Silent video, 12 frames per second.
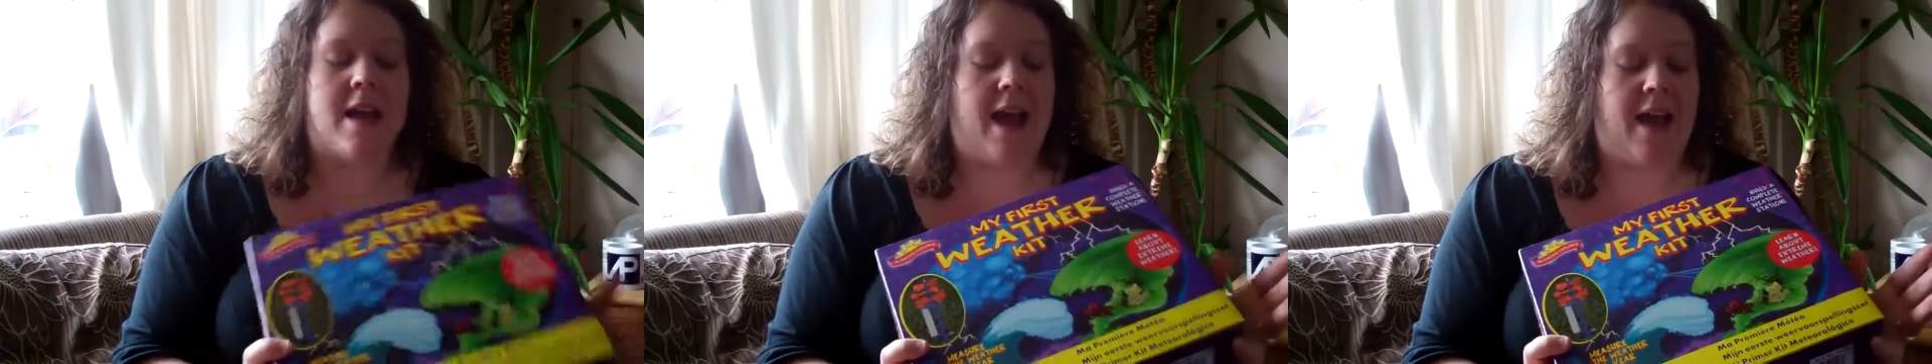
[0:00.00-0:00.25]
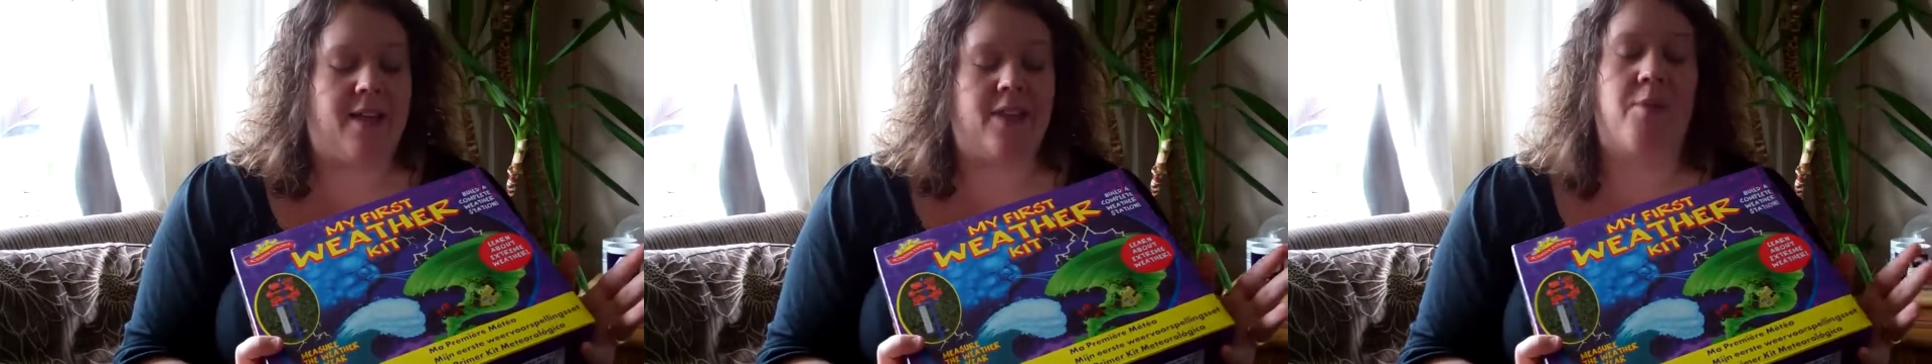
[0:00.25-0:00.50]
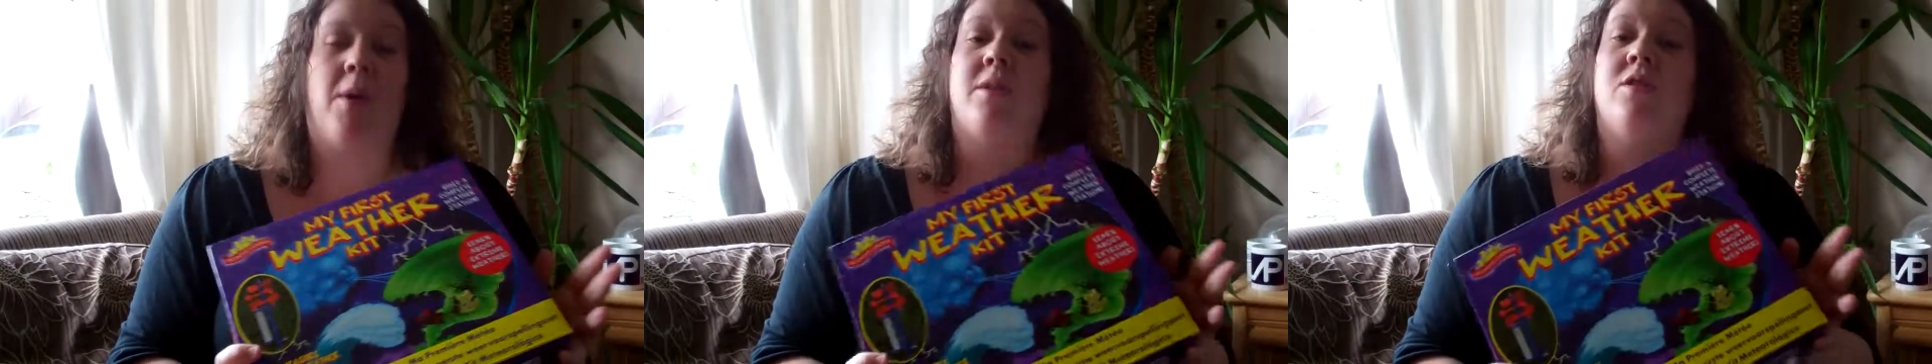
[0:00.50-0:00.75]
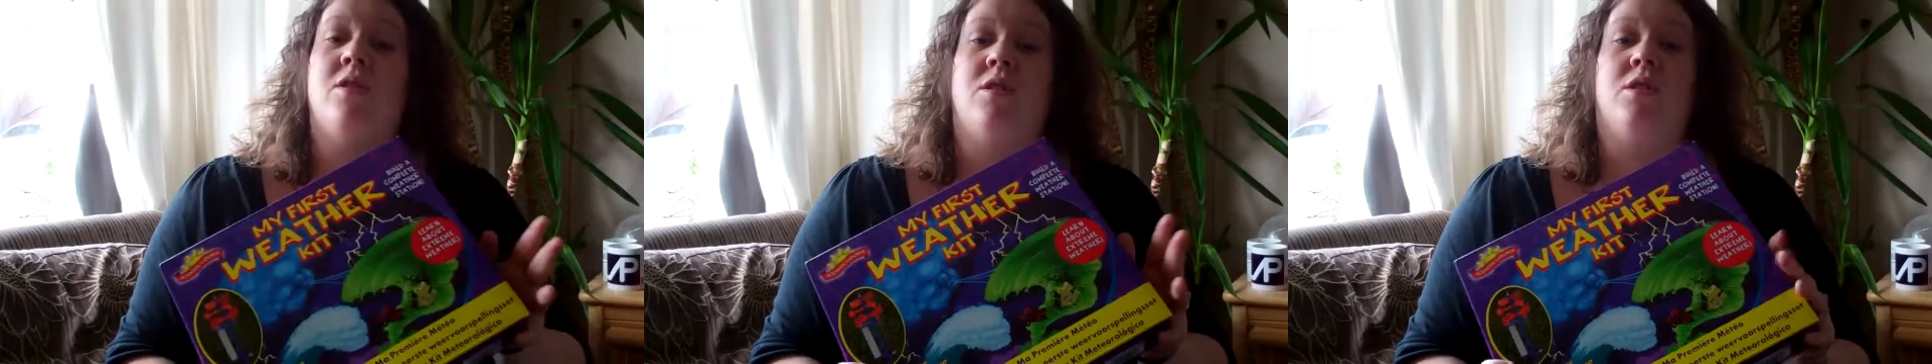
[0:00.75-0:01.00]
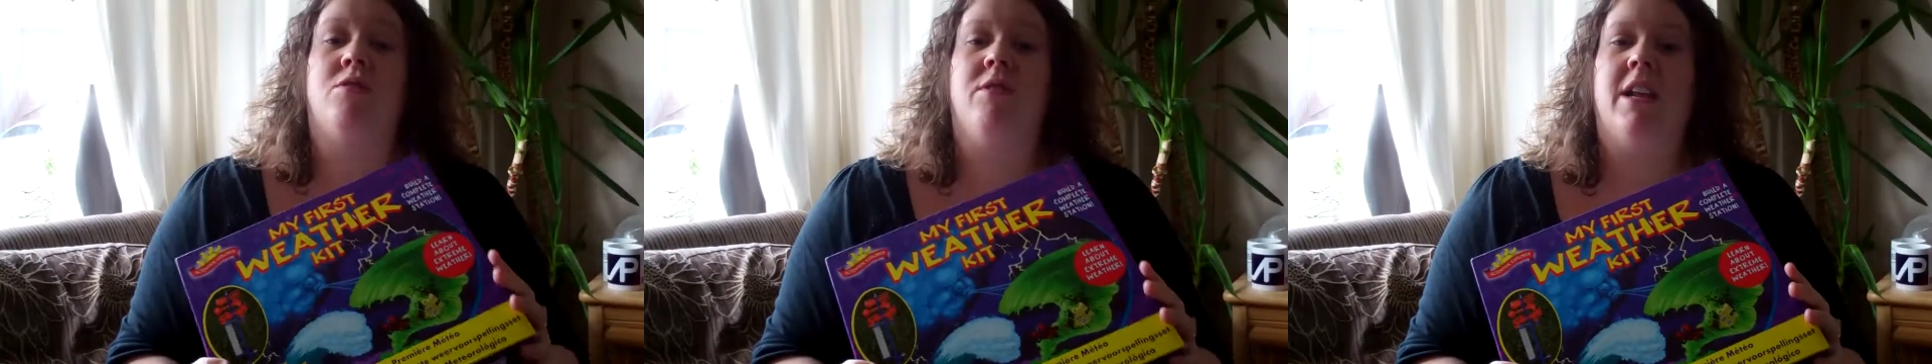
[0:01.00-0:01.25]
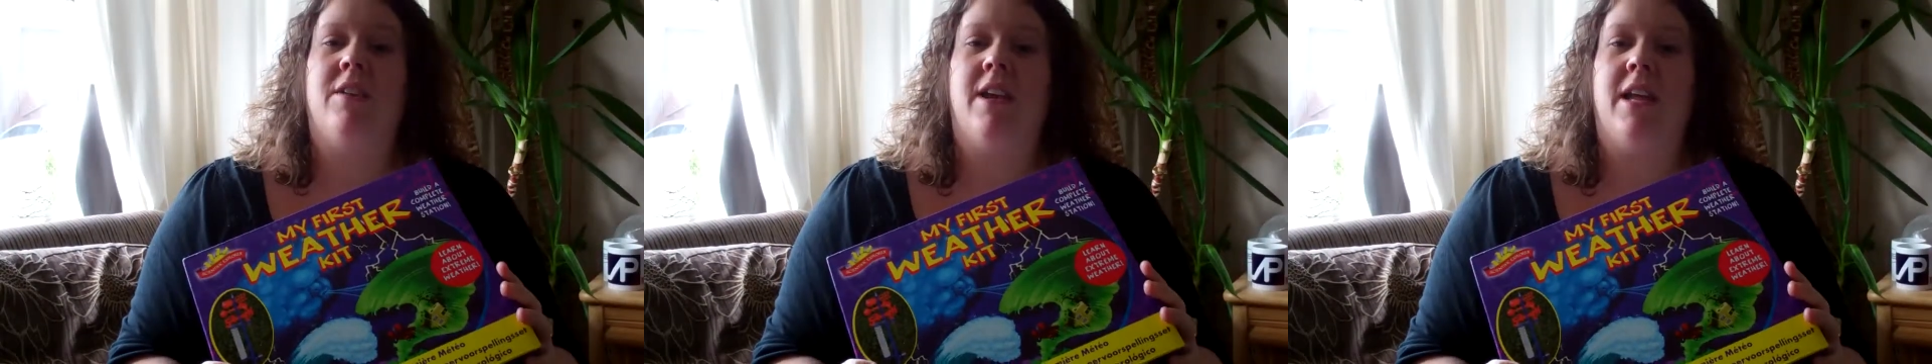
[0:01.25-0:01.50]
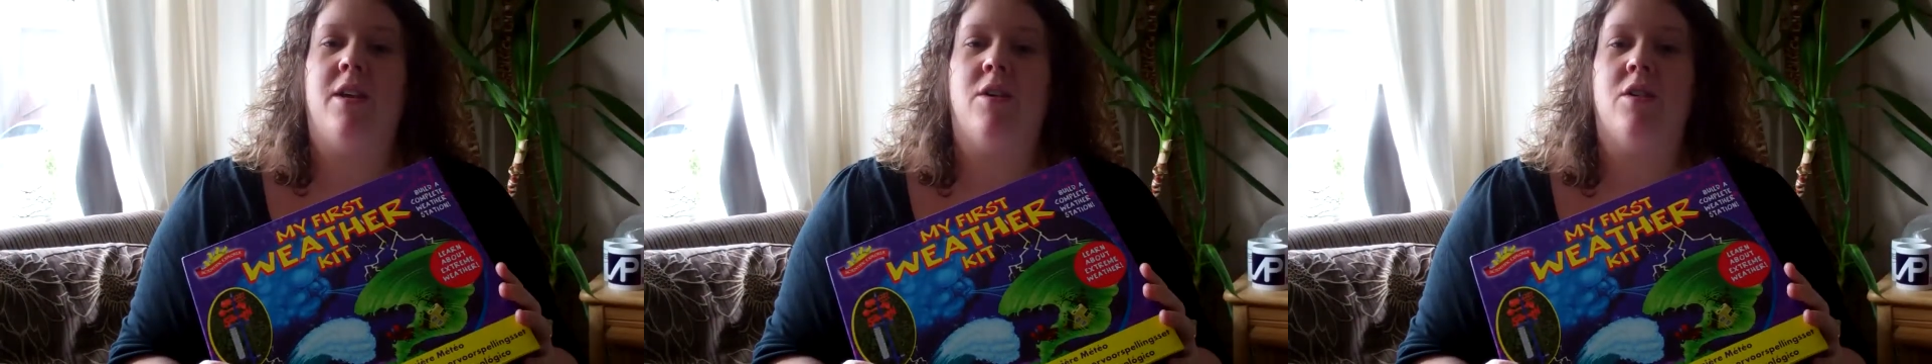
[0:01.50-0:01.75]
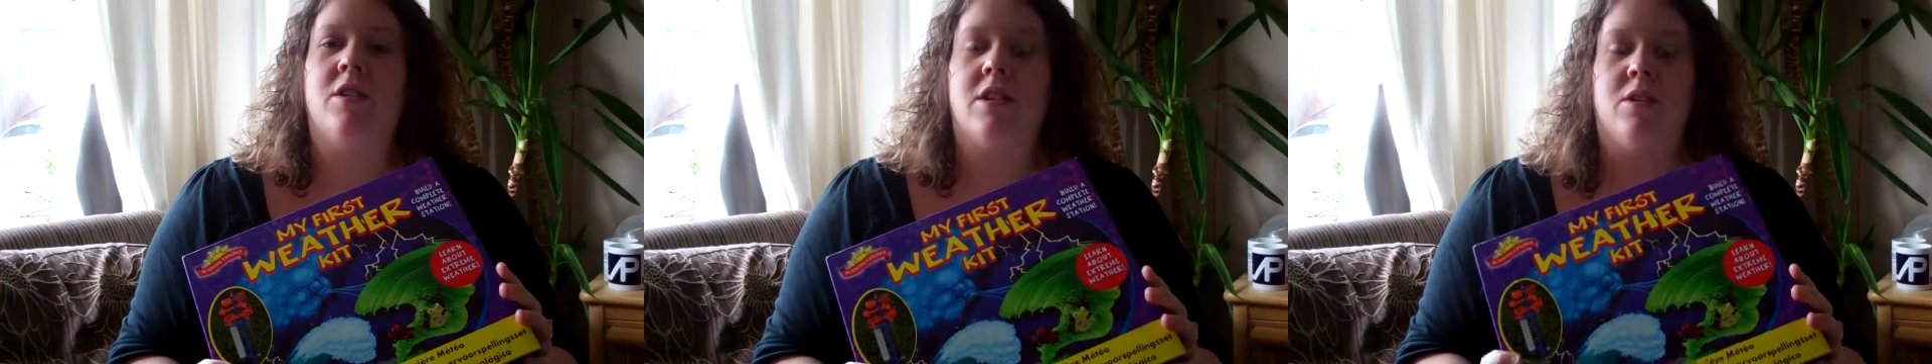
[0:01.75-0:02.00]
I think the box does look really, really
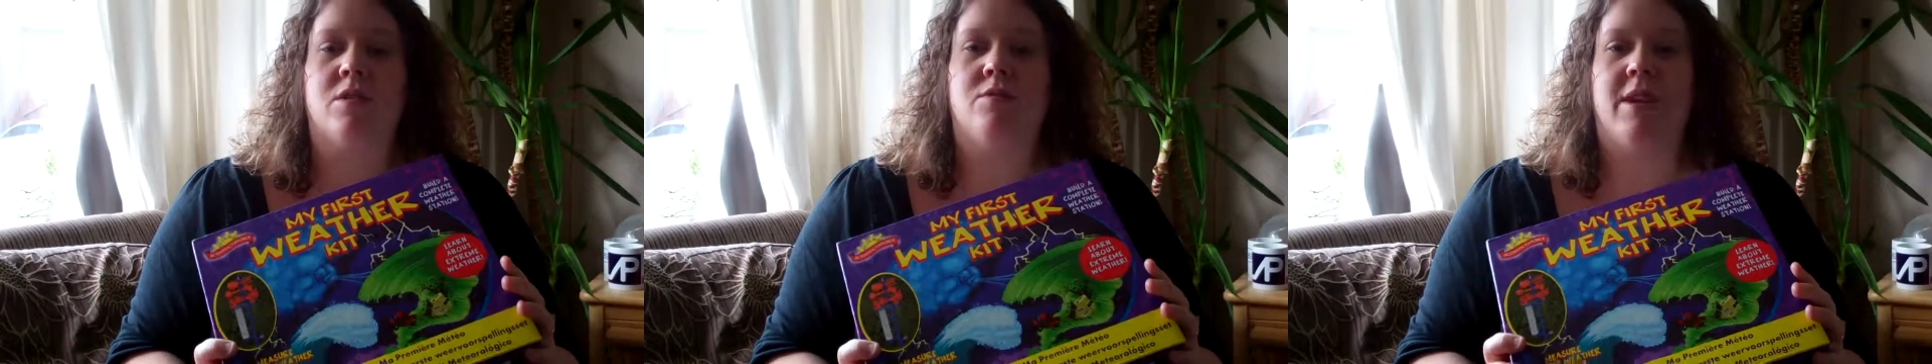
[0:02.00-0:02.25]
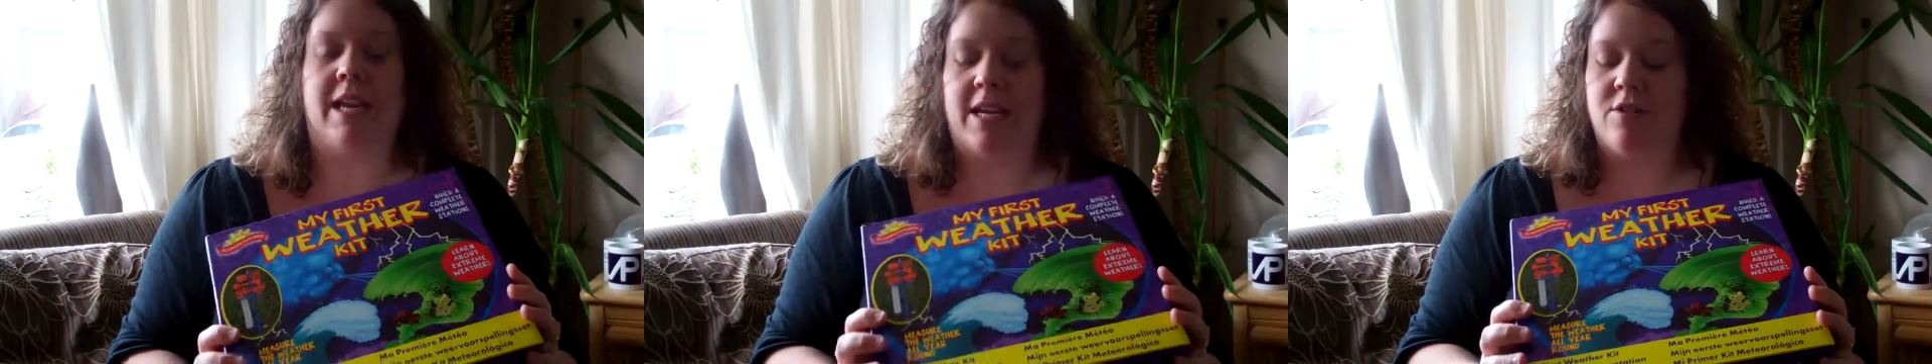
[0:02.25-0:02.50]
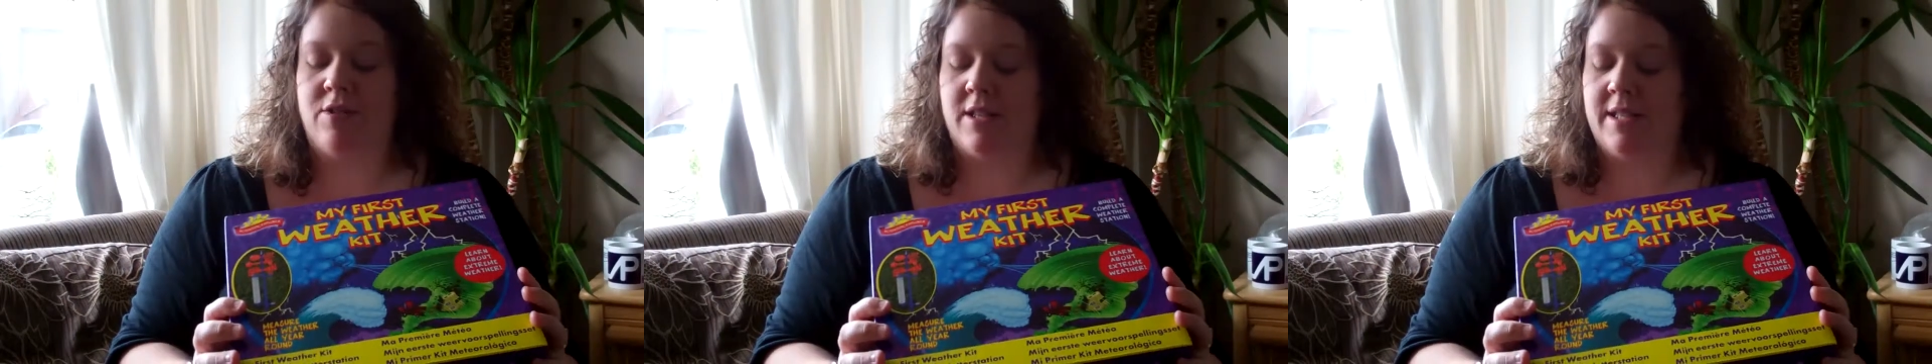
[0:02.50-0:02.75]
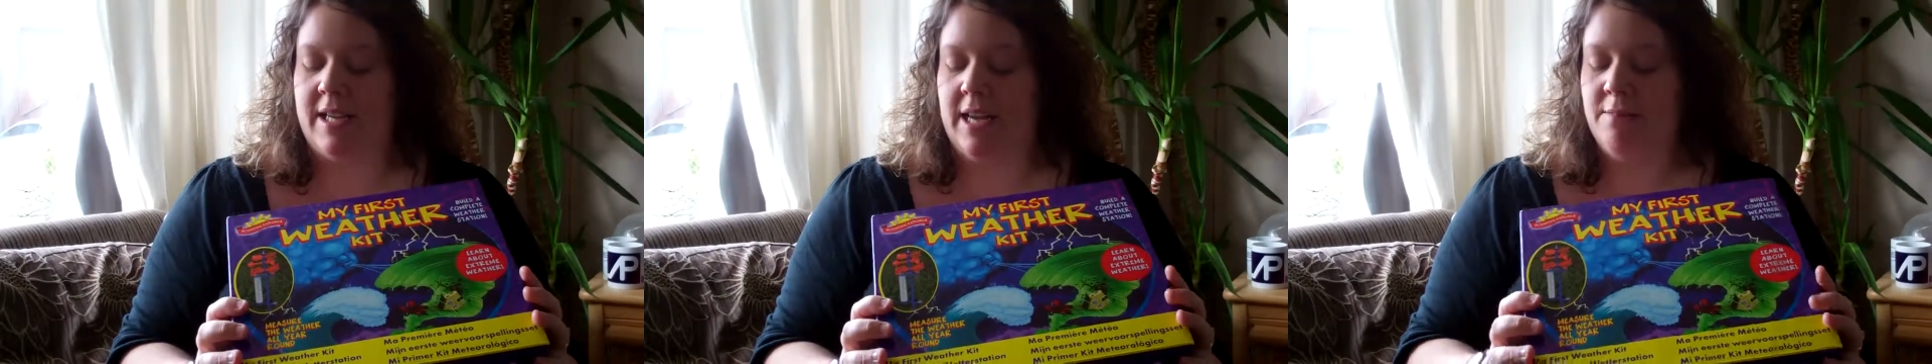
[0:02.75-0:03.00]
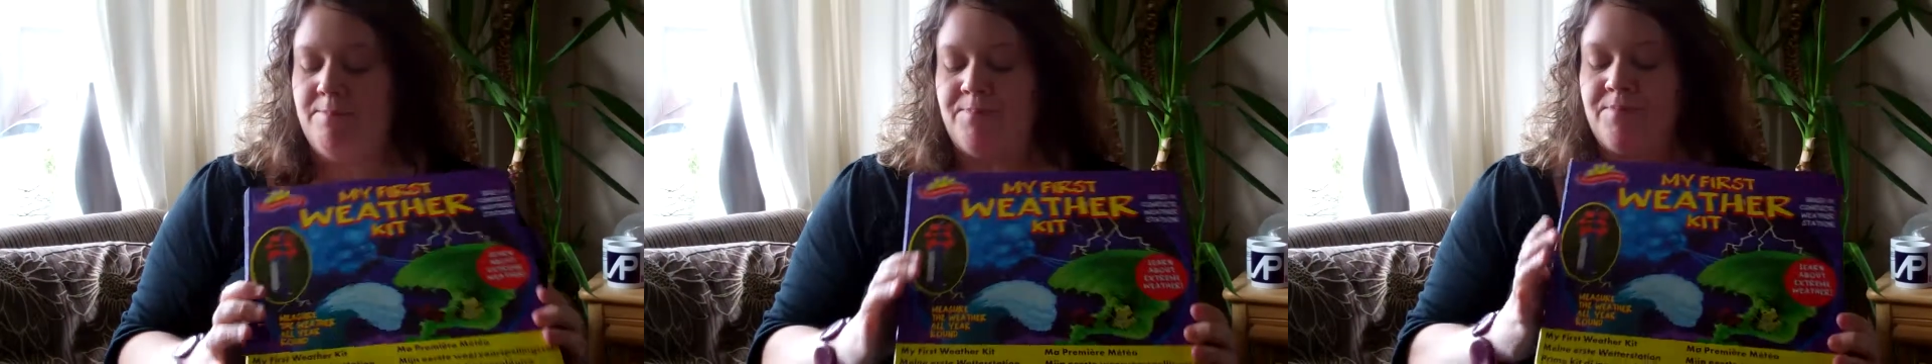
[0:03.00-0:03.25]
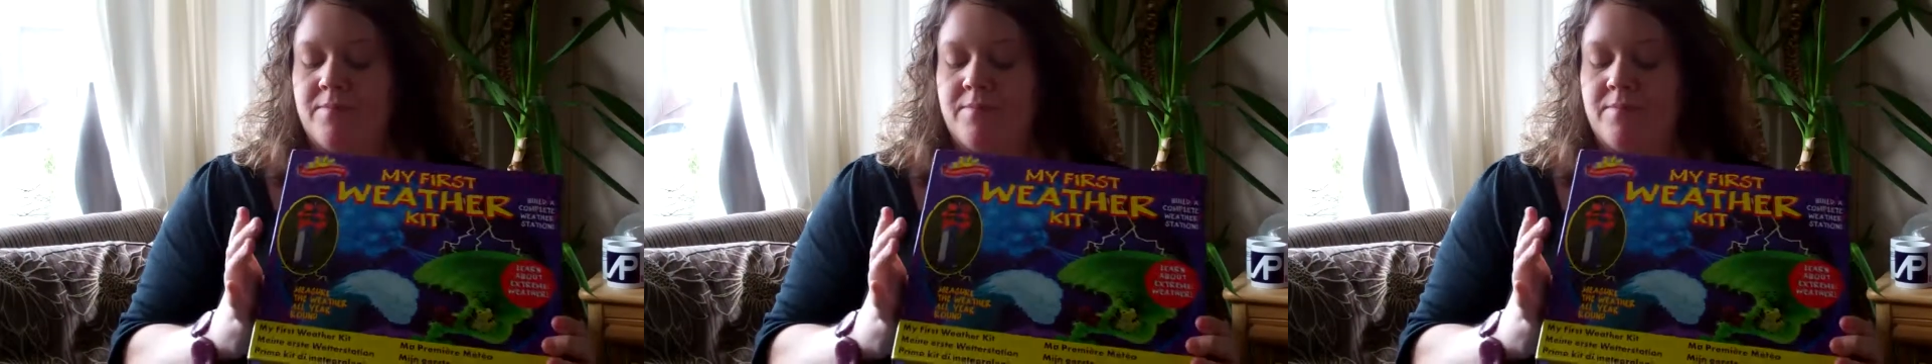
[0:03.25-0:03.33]
good. It looks really interesting.